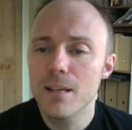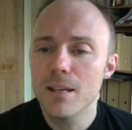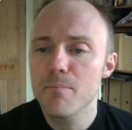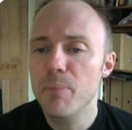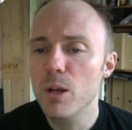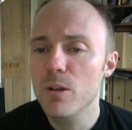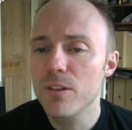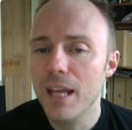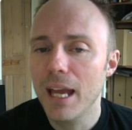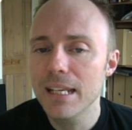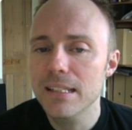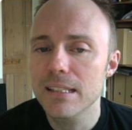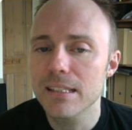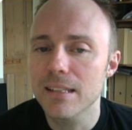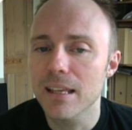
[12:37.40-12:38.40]
And you can see in
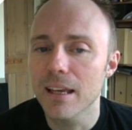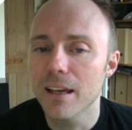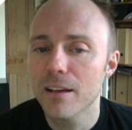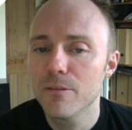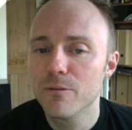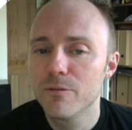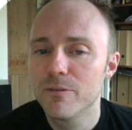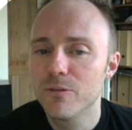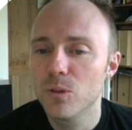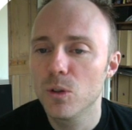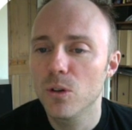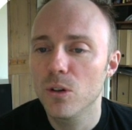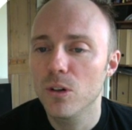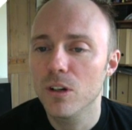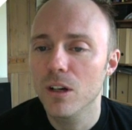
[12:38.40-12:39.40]
both cases here,
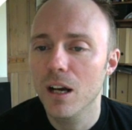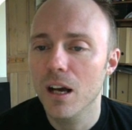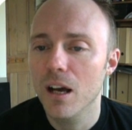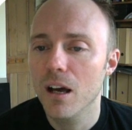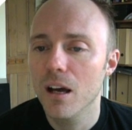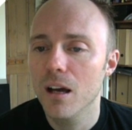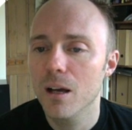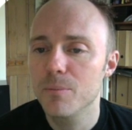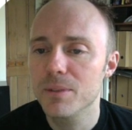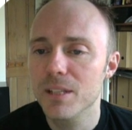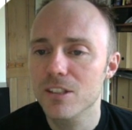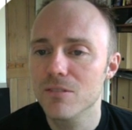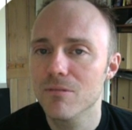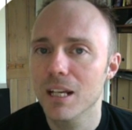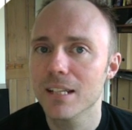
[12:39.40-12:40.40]
for
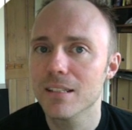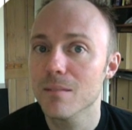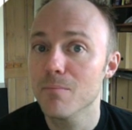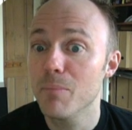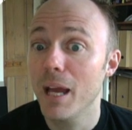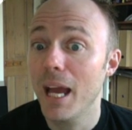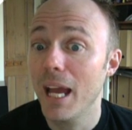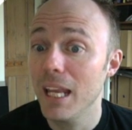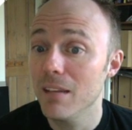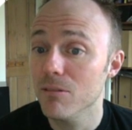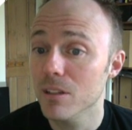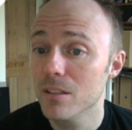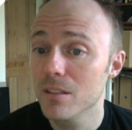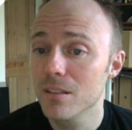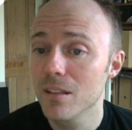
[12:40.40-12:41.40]
obsession-related
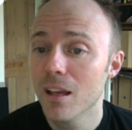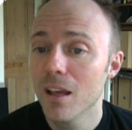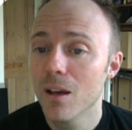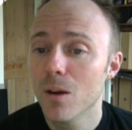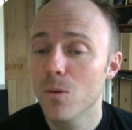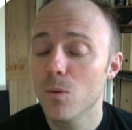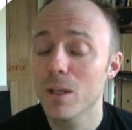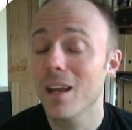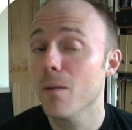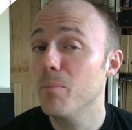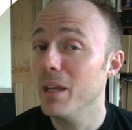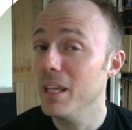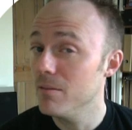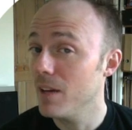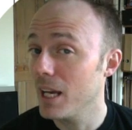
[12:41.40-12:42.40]
behaviours,
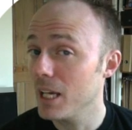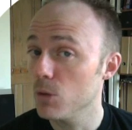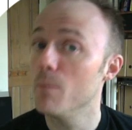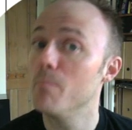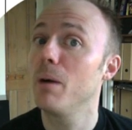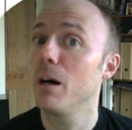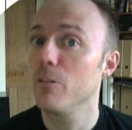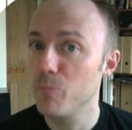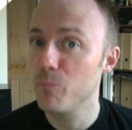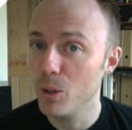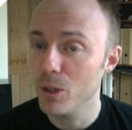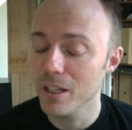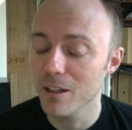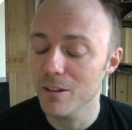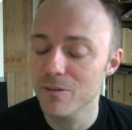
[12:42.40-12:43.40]
we get a p-value
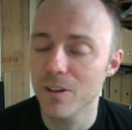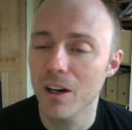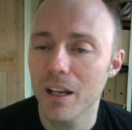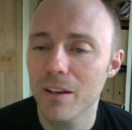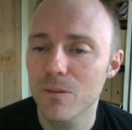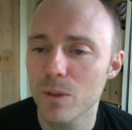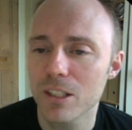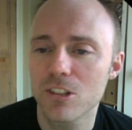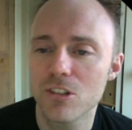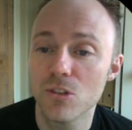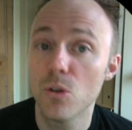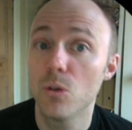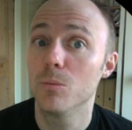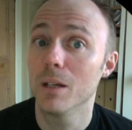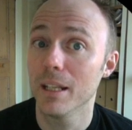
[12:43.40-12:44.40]
above
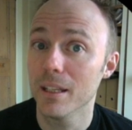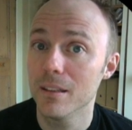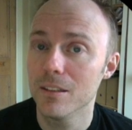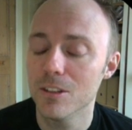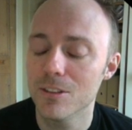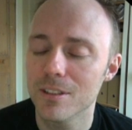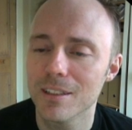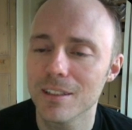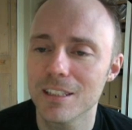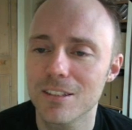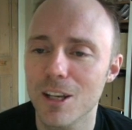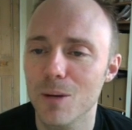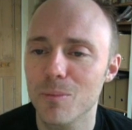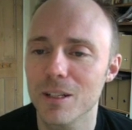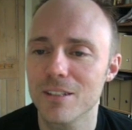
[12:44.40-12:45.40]
0.05, which normally
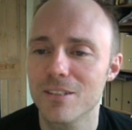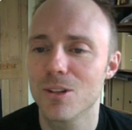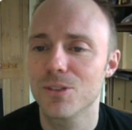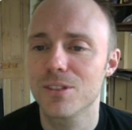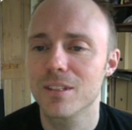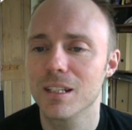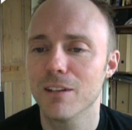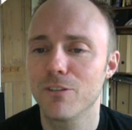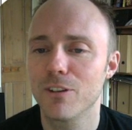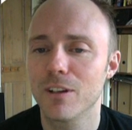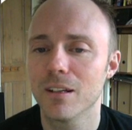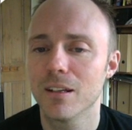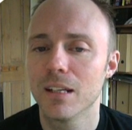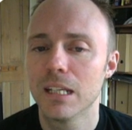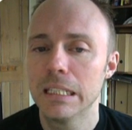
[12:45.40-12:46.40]
you'd interpret as
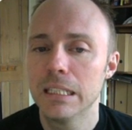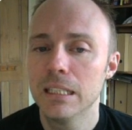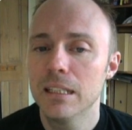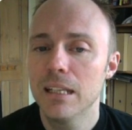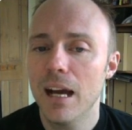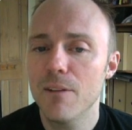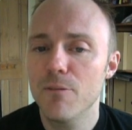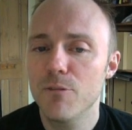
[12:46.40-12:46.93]
non-significant.